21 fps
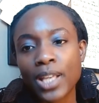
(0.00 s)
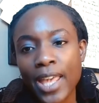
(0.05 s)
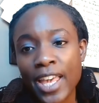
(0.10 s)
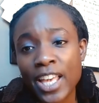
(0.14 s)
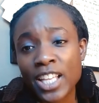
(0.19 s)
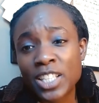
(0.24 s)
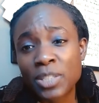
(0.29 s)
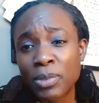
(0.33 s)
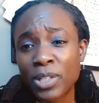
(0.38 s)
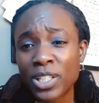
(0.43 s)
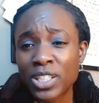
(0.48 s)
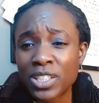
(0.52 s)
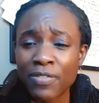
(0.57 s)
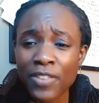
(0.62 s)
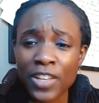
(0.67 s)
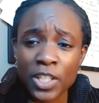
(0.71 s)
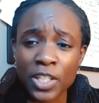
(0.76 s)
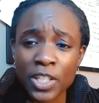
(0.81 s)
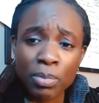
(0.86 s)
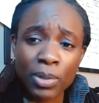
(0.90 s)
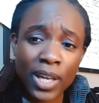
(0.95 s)
ads because
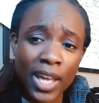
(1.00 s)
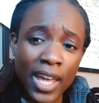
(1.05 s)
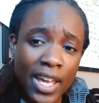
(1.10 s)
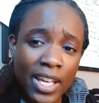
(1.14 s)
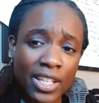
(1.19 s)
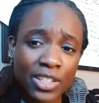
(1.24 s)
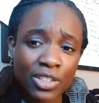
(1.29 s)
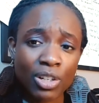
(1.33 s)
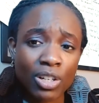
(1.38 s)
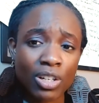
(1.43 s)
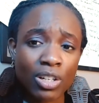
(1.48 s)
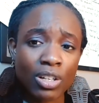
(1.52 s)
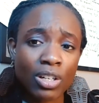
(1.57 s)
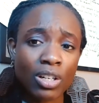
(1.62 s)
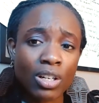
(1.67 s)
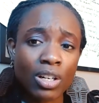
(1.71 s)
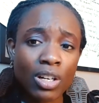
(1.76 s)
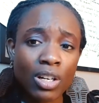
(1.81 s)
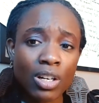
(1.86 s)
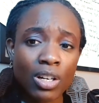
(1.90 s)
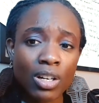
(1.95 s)
Facebook ads are